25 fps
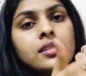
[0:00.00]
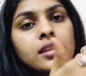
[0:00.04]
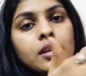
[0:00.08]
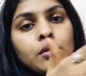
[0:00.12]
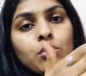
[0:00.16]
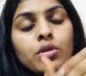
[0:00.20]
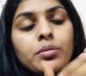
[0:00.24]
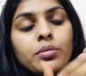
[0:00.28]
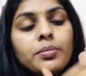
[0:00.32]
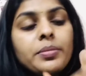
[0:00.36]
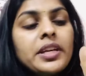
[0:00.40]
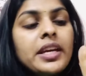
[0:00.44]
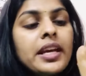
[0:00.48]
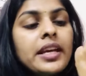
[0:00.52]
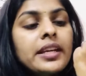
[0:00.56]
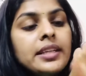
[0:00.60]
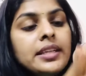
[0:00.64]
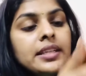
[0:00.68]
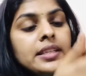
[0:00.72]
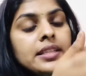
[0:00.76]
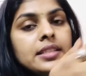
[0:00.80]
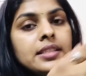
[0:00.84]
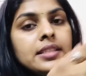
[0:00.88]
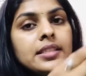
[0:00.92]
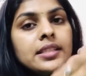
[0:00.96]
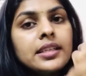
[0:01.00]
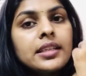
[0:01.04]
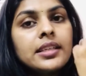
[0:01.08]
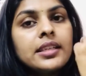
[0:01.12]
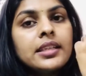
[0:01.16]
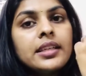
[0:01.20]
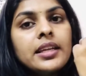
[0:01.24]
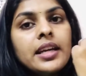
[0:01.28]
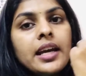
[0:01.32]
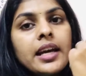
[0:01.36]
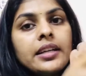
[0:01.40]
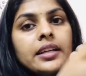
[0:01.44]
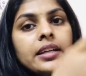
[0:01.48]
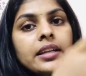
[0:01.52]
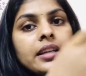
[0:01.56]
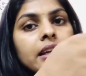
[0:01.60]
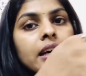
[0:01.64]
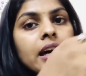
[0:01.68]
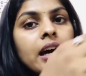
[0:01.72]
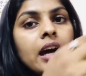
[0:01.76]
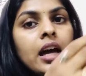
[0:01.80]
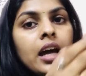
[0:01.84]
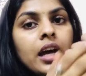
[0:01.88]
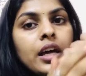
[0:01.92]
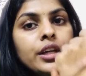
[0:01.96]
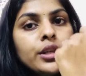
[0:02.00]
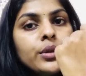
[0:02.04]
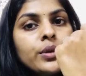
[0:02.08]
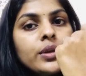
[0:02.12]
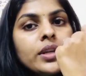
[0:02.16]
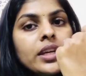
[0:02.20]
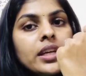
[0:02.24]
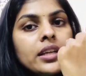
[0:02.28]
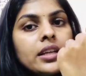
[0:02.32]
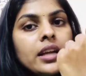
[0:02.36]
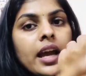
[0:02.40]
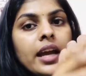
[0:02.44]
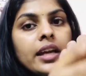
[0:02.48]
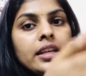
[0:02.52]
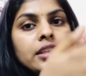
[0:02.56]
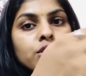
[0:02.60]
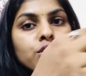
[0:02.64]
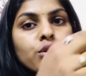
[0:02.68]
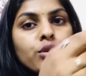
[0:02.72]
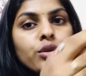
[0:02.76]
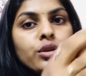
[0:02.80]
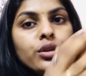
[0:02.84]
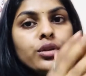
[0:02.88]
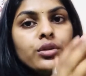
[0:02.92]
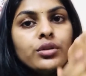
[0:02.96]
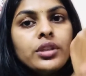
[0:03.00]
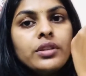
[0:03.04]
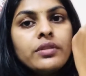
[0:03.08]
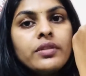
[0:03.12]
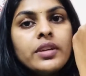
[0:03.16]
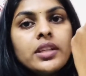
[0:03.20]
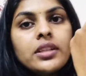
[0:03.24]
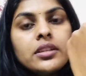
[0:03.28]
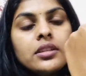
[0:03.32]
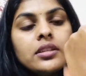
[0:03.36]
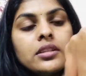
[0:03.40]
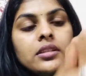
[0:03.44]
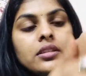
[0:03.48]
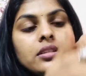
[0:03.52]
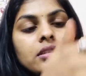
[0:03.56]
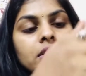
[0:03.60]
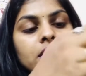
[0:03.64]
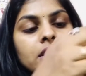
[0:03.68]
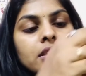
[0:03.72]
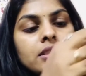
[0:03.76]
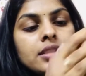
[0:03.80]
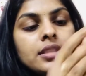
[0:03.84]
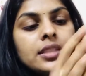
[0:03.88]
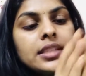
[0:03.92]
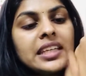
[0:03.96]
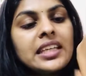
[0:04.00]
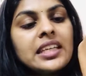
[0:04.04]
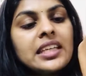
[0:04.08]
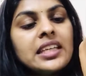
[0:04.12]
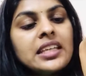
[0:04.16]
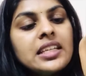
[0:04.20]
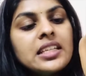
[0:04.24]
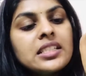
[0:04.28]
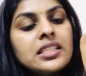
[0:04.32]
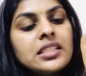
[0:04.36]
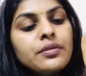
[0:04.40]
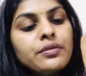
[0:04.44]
There won't be any sticky, and I'll show you even the stickiness.